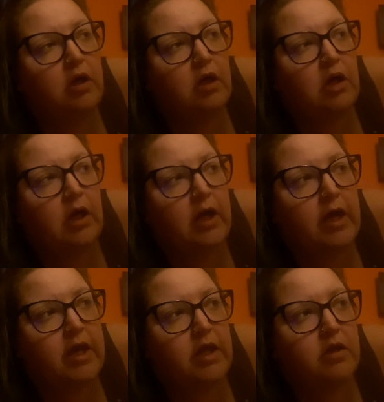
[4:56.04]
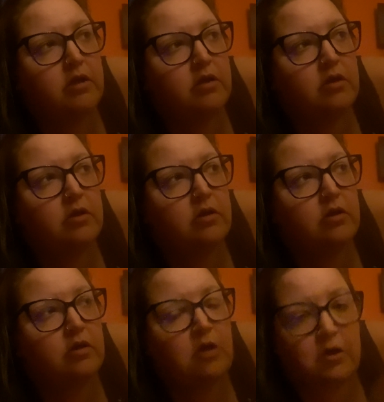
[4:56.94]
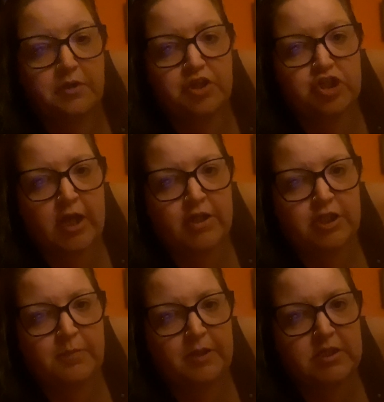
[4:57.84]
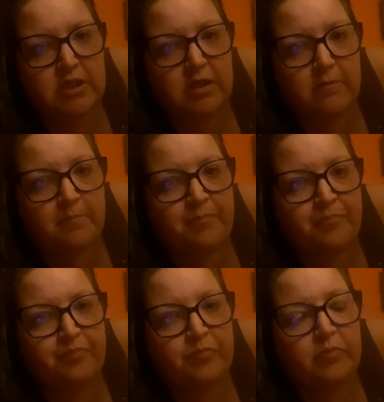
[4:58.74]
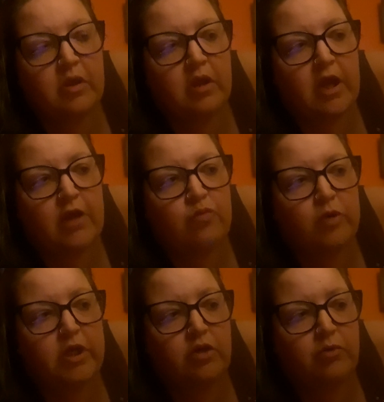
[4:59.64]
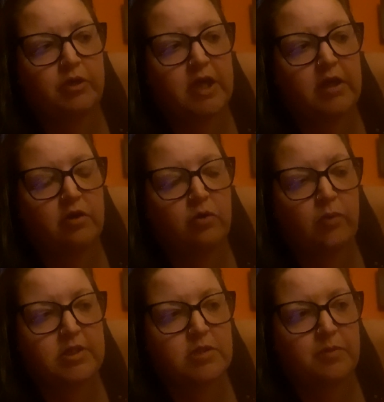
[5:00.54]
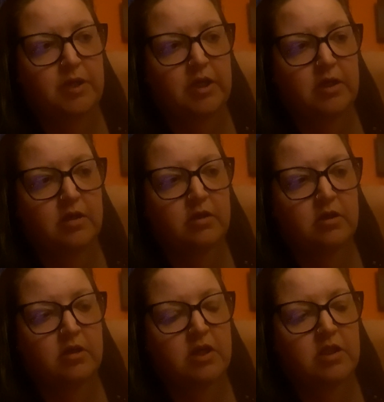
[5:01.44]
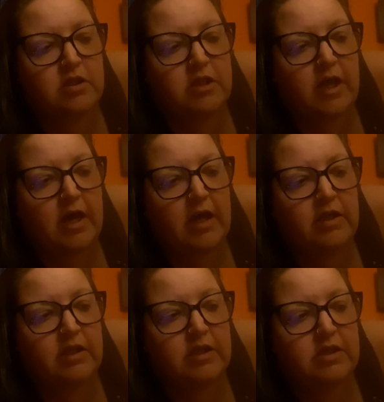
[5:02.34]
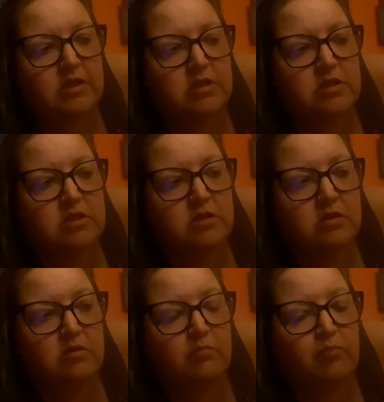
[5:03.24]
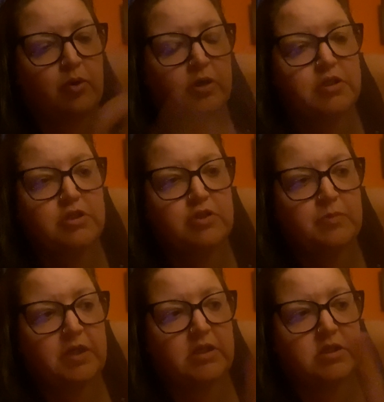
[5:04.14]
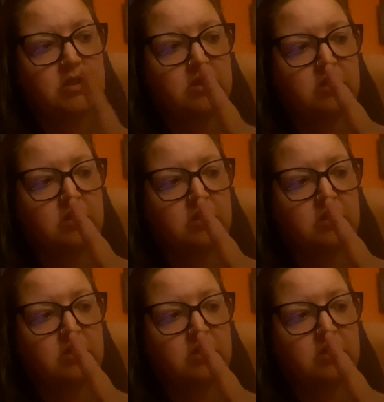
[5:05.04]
I got with ChatGPT and we created a recipe that is pork stew meat,